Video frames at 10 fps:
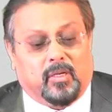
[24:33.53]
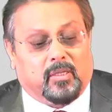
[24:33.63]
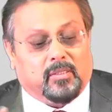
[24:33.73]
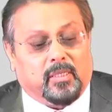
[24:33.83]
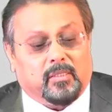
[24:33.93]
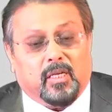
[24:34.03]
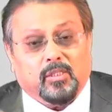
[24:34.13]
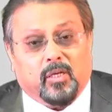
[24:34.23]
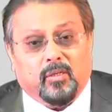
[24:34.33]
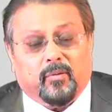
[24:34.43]
so in
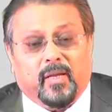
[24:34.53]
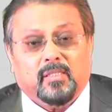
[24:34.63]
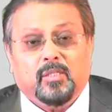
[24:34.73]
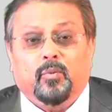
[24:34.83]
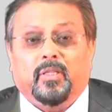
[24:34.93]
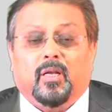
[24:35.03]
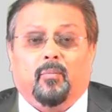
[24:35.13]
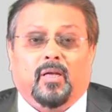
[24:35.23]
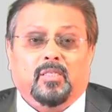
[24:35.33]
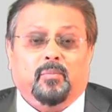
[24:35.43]
such kind of cases when there are
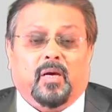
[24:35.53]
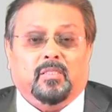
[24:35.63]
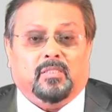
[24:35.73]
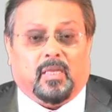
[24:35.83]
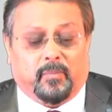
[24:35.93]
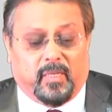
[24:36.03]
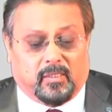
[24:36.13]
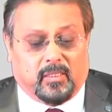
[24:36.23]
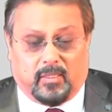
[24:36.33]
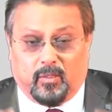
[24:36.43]
multi-parties, that
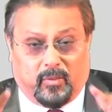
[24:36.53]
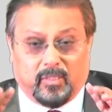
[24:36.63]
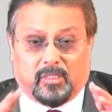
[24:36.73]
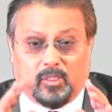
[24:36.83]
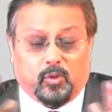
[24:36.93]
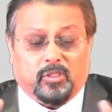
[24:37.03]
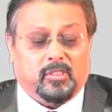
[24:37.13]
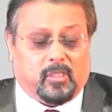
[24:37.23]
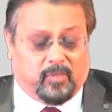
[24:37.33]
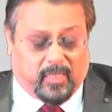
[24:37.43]
means, its situation is
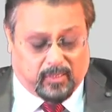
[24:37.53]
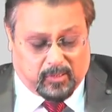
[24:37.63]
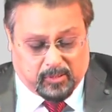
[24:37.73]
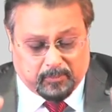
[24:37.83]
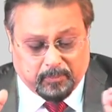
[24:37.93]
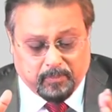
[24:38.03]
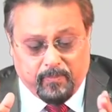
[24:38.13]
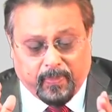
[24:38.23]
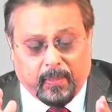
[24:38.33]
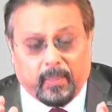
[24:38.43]
something like this.
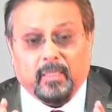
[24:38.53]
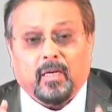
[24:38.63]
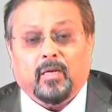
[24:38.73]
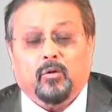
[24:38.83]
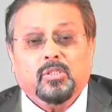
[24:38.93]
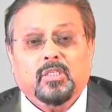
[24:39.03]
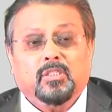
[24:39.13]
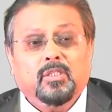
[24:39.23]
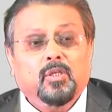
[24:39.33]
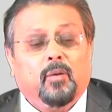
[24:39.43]
In a
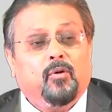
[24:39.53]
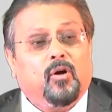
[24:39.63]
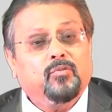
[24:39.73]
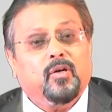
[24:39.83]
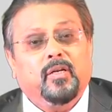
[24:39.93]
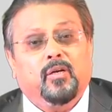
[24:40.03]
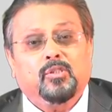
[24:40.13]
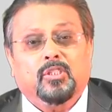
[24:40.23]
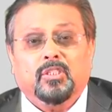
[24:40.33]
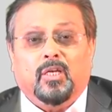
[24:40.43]
negotiation, you have gone for a
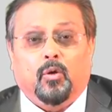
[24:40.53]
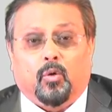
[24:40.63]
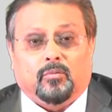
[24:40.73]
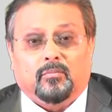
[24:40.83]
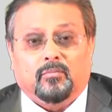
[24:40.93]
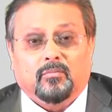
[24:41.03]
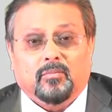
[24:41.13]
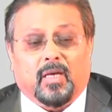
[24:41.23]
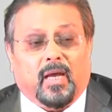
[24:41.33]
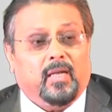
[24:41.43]
negotiation alone
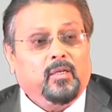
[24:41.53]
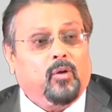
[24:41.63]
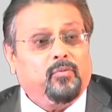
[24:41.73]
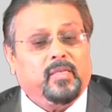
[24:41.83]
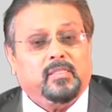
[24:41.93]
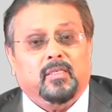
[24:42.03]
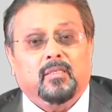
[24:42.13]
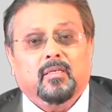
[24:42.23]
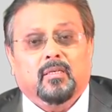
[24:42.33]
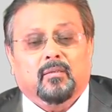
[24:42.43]
and you are
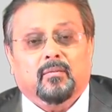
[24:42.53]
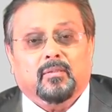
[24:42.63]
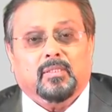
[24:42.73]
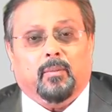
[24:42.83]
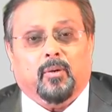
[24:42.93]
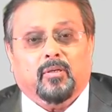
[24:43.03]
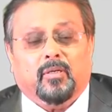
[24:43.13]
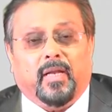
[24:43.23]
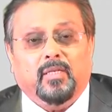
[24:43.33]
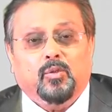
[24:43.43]
facing say about
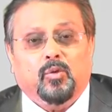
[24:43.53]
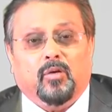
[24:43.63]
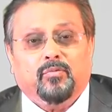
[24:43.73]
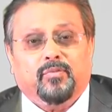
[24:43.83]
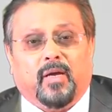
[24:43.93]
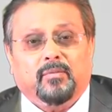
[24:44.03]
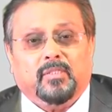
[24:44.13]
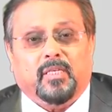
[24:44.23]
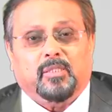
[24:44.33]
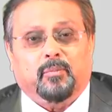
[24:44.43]
10, 12, 5,
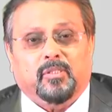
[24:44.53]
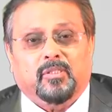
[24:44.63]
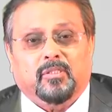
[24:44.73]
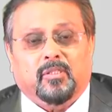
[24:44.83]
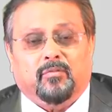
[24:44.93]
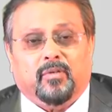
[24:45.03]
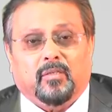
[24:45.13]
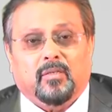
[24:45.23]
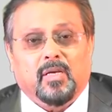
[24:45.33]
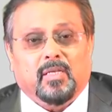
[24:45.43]
6 persons in
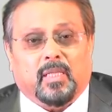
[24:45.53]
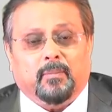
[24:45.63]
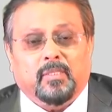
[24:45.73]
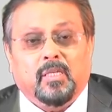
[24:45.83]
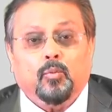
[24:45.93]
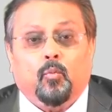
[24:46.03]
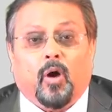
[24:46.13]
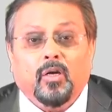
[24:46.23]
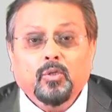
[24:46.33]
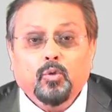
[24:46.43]
front. That means it's
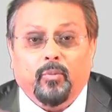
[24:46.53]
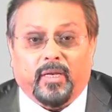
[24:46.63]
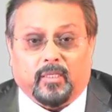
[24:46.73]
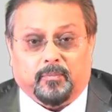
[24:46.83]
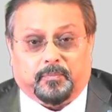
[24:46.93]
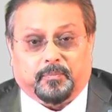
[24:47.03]
one too many.